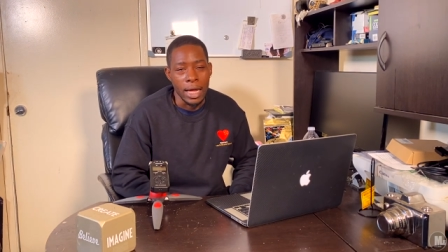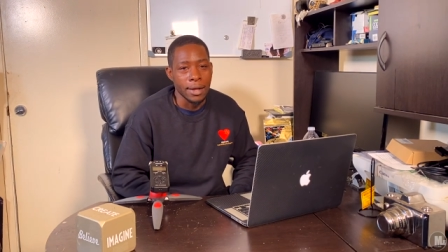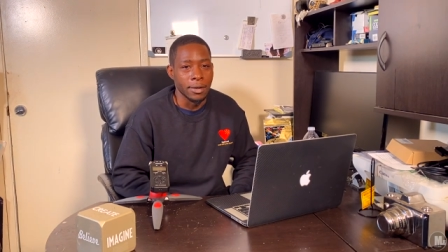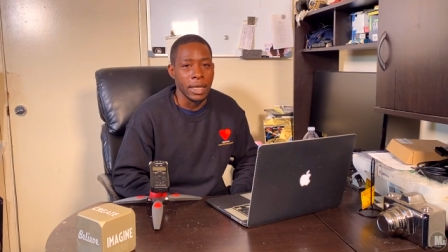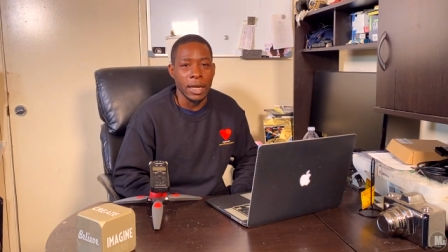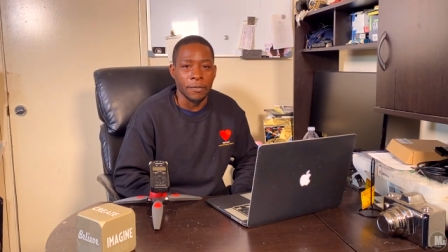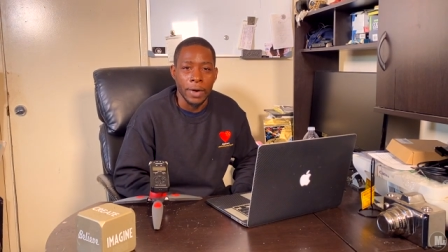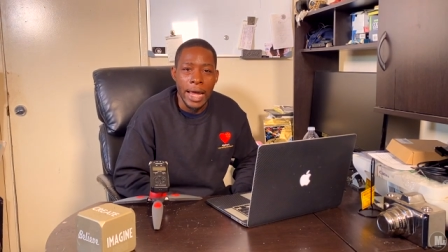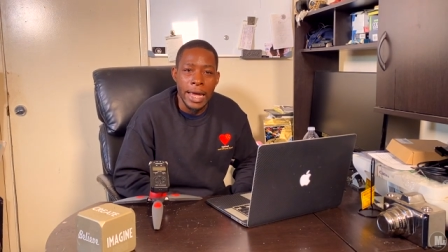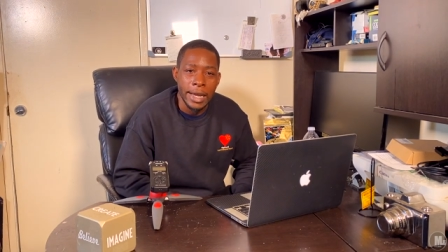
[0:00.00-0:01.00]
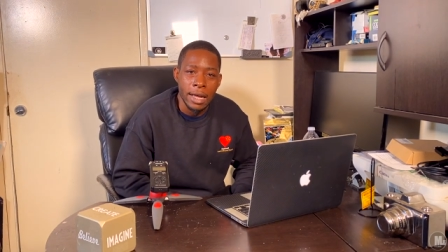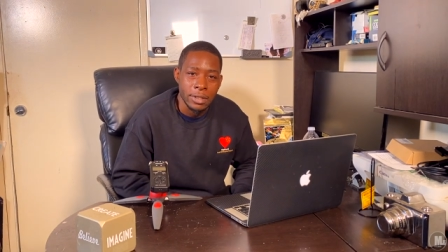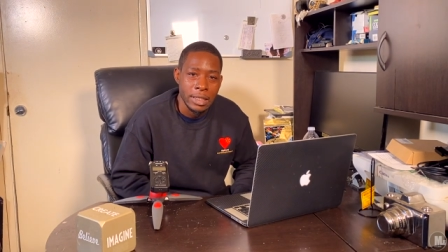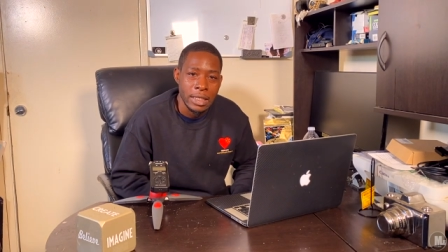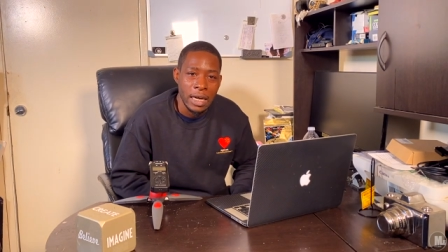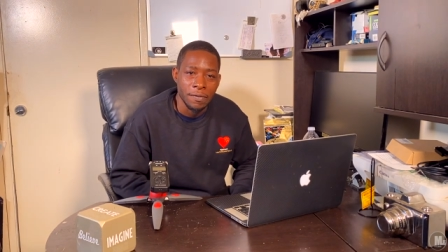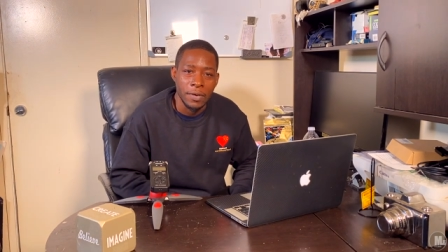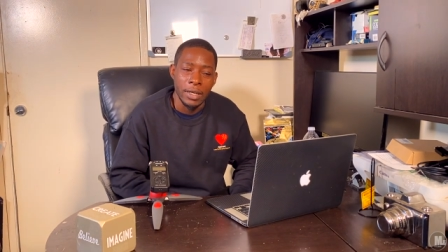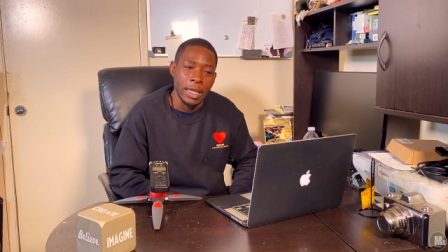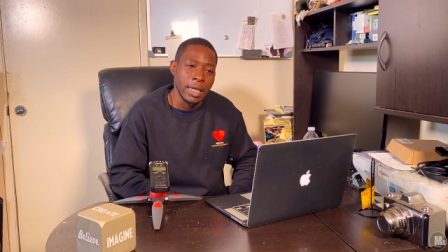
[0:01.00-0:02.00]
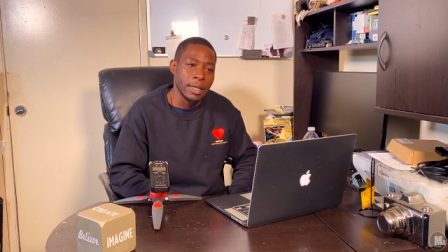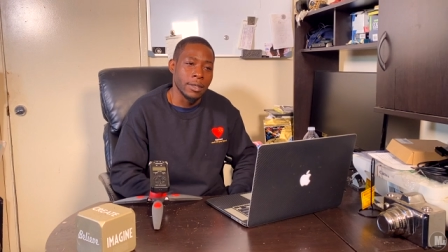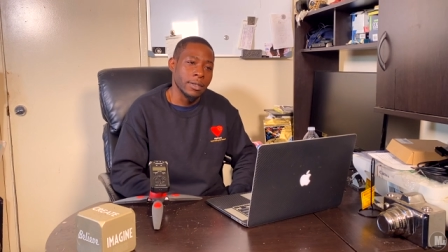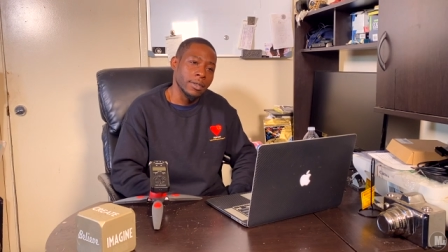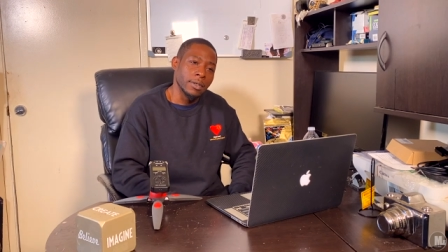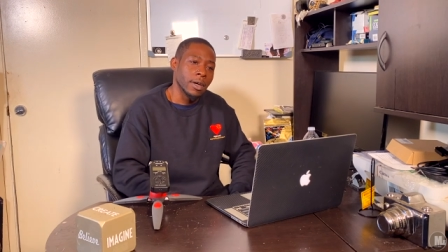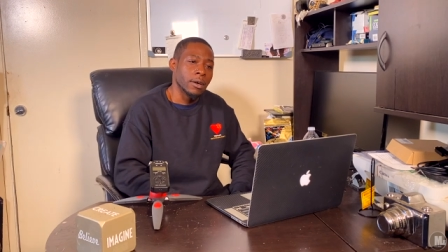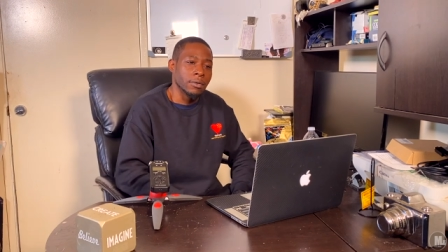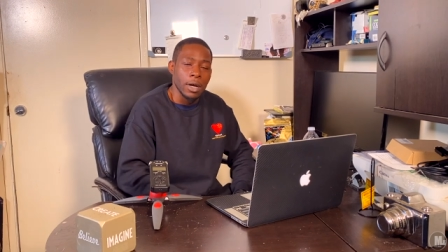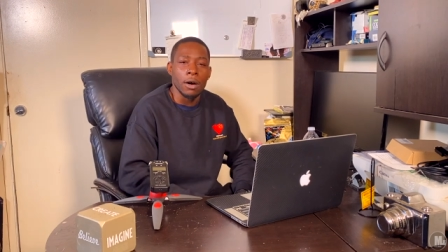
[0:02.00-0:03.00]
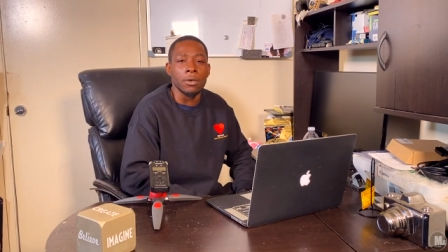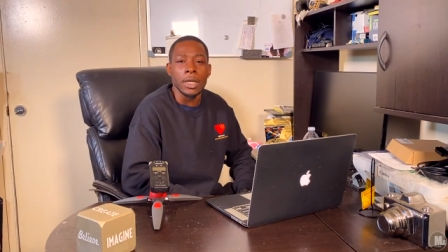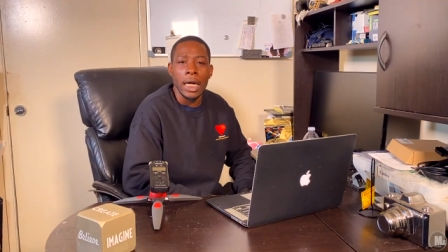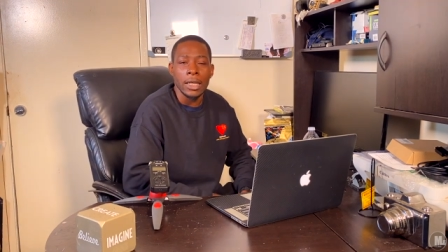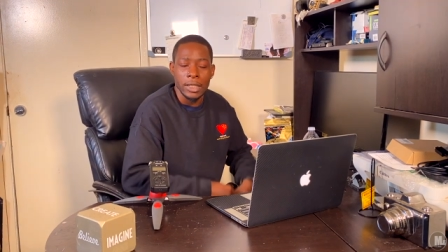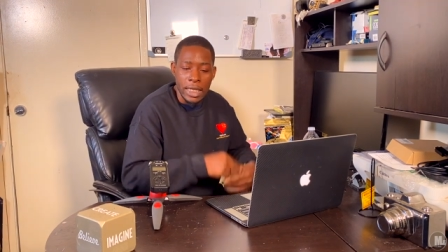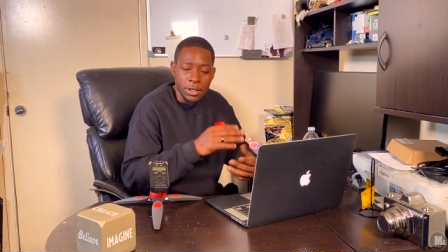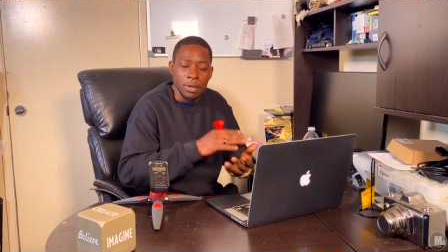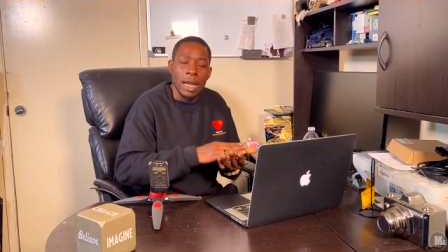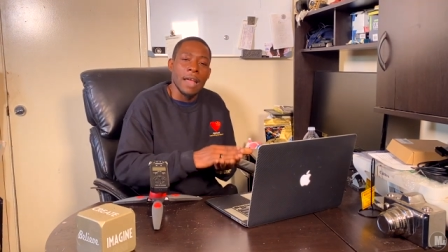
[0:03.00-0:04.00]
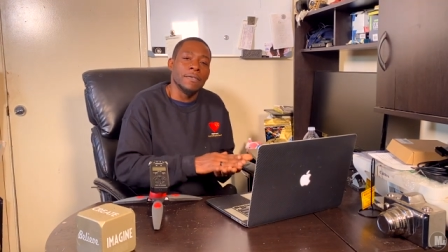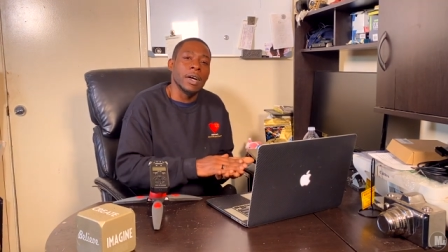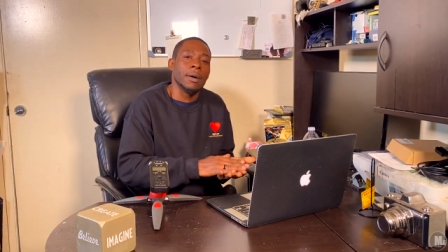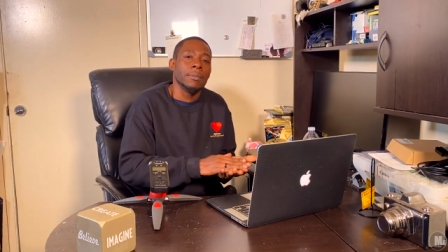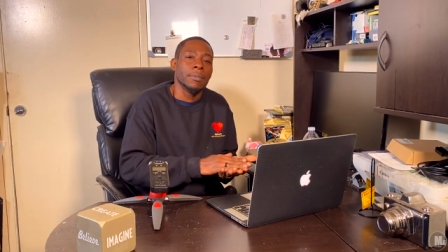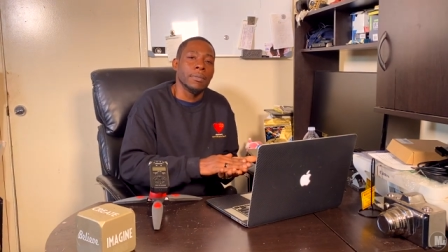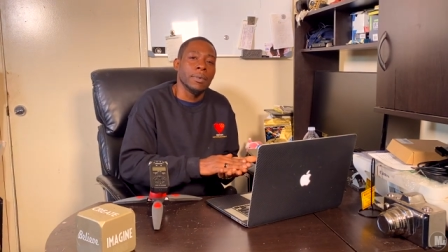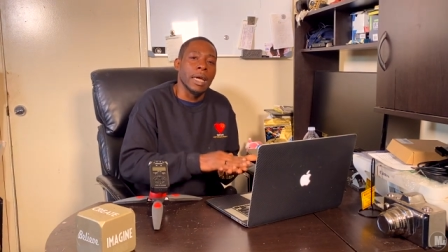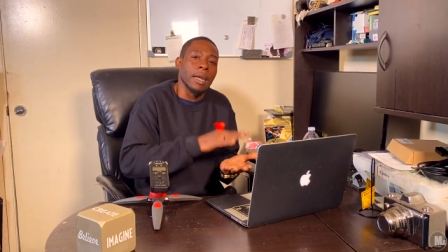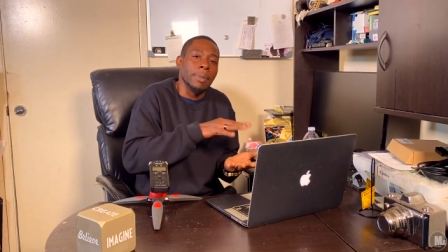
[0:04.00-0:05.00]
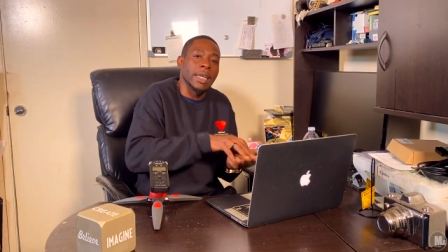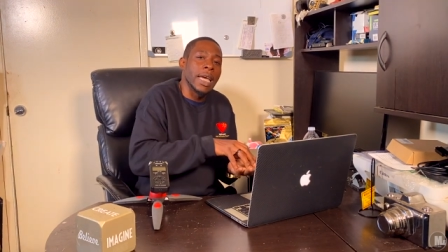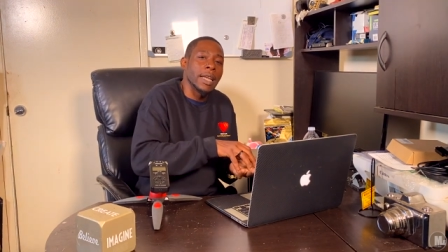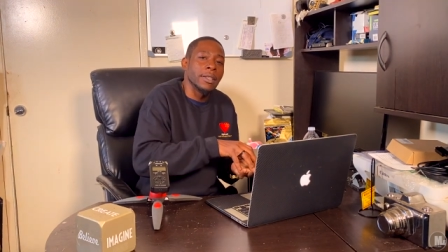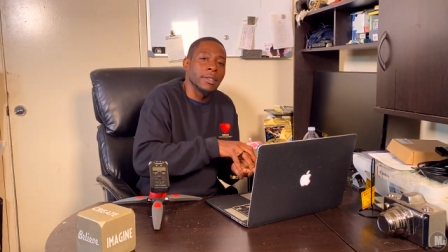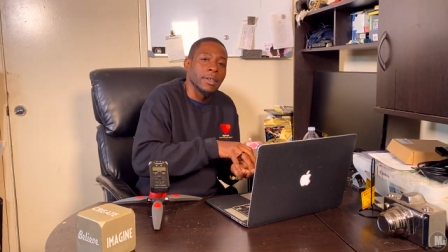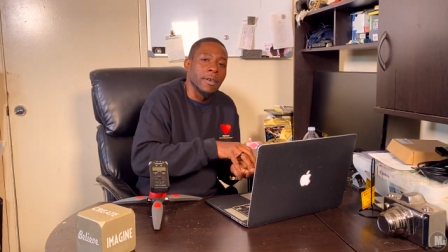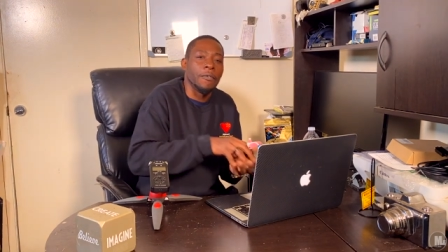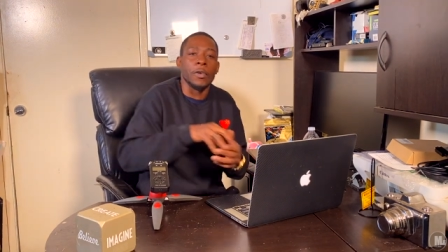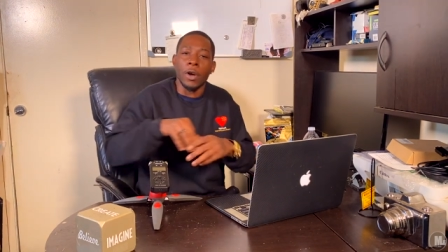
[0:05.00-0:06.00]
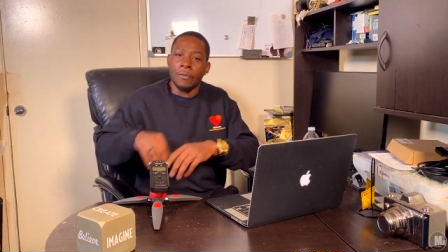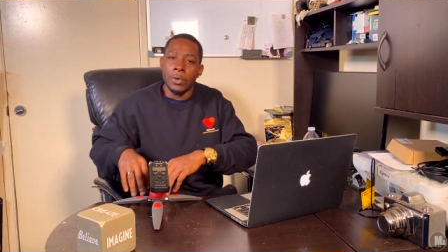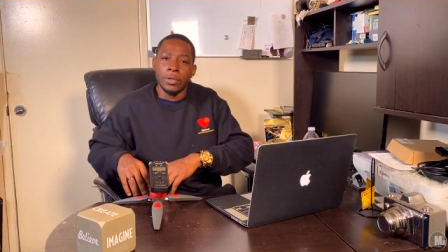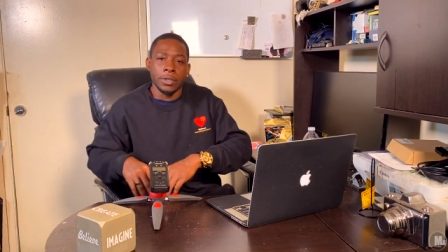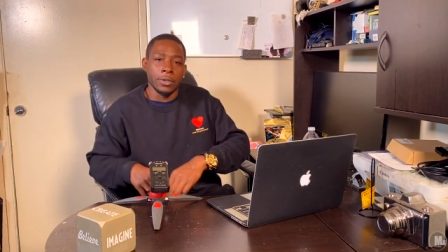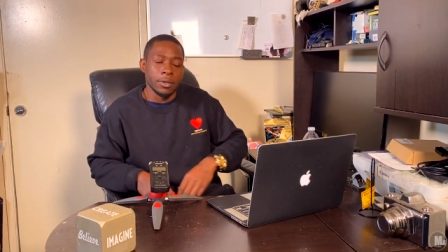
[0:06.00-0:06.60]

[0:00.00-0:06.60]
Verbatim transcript: looking for handouts and stuff, and, and you know, no, you gotta set your life up in the beginning for your future.